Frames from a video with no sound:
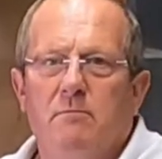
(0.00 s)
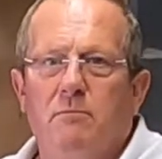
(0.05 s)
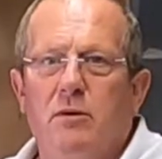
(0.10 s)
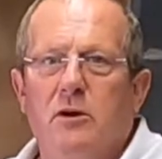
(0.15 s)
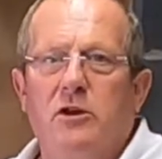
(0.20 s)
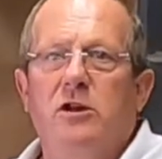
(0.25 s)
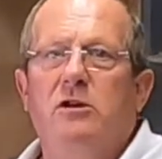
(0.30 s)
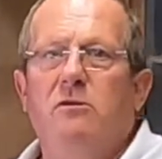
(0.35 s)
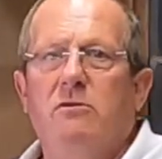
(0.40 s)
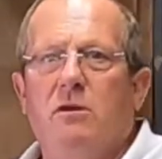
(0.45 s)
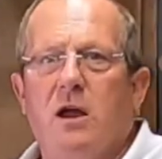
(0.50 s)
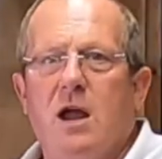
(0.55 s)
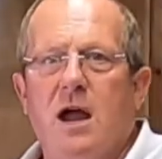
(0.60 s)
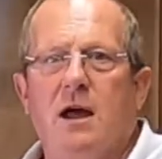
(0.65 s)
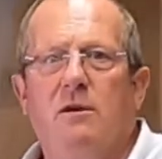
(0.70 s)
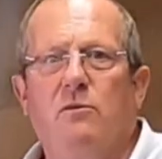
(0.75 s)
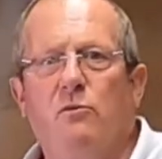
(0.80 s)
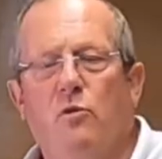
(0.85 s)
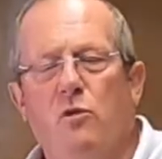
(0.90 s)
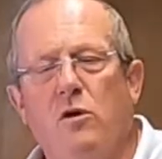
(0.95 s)
But you
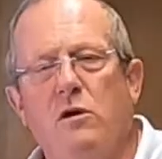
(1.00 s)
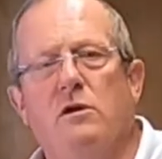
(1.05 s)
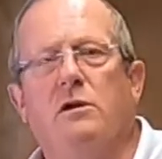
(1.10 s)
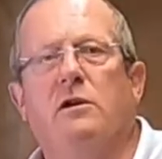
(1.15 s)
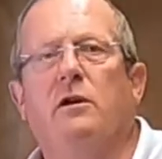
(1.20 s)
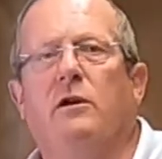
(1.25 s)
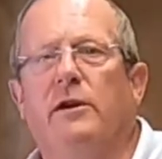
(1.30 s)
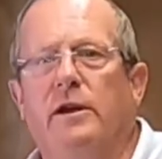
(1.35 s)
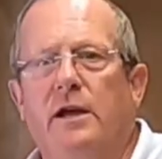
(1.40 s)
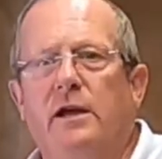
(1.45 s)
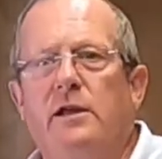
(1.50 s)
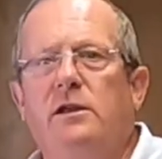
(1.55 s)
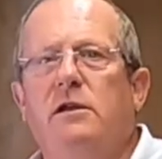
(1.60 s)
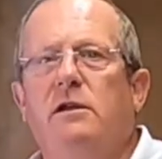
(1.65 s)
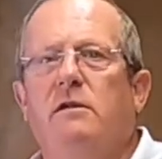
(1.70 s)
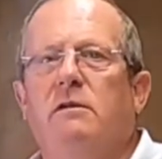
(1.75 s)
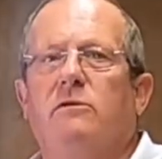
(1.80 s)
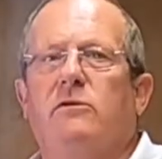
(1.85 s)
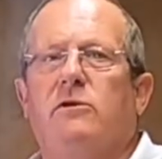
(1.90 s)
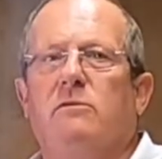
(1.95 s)
can work on it, and
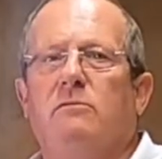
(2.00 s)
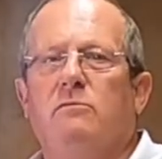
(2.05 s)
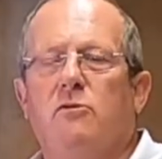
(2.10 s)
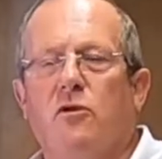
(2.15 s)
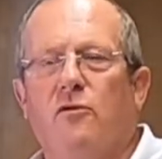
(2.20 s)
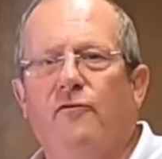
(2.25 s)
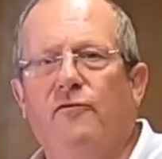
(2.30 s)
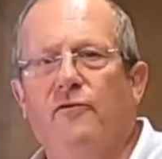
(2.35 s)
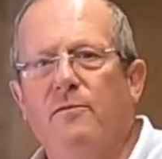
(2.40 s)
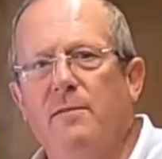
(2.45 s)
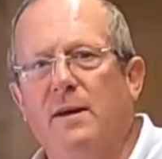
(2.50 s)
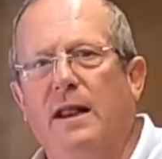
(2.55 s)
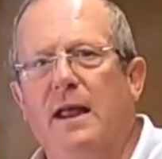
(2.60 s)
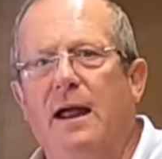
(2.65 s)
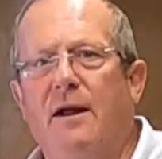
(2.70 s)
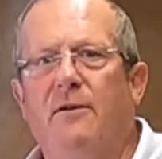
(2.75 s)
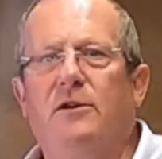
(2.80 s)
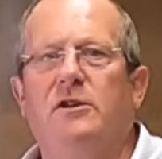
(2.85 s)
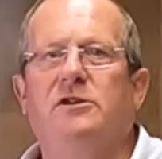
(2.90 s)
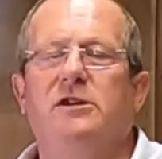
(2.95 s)
the more
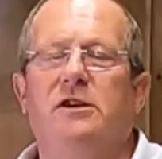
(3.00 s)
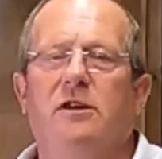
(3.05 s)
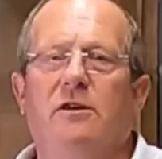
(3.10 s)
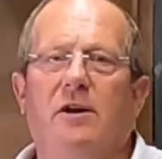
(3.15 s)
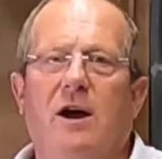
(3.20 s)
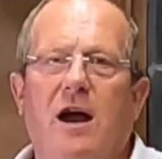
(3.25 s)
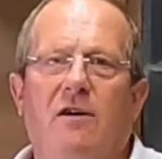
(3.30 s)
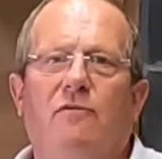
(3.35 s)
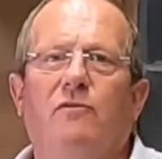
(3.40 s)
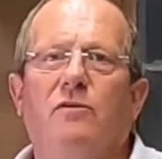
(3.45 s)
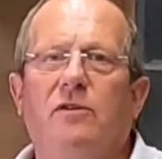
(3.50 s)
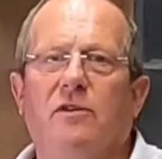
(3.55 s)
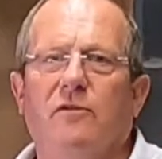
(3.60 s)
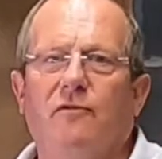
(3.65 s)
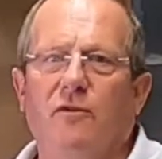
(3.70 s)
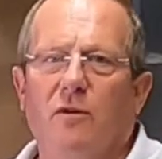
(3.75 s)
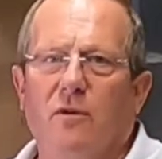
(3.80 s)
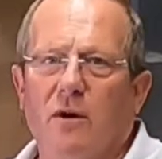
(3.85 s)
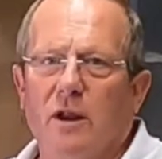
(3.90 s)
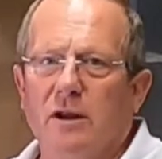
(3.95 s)
familiarity you have with the
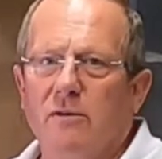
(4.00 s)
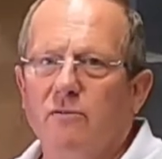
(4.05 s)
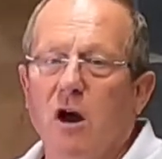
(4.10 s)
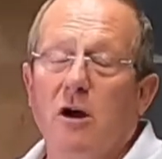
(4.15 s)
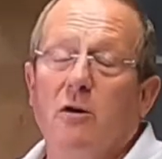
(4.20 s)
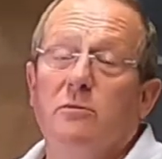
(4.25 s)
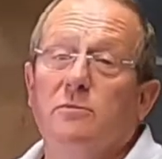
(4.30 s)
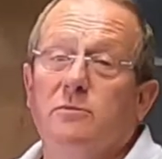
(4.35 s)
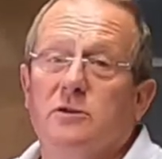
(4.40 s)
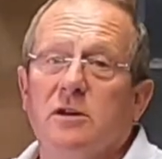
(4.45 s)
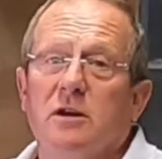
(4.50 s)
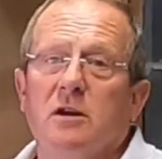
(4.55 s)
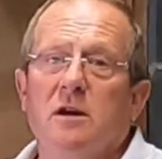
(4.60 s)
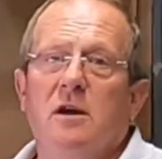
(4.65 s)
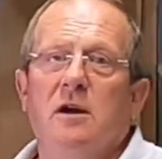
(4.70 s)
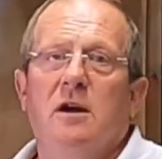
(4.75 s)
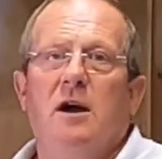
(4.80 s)
falling ropes,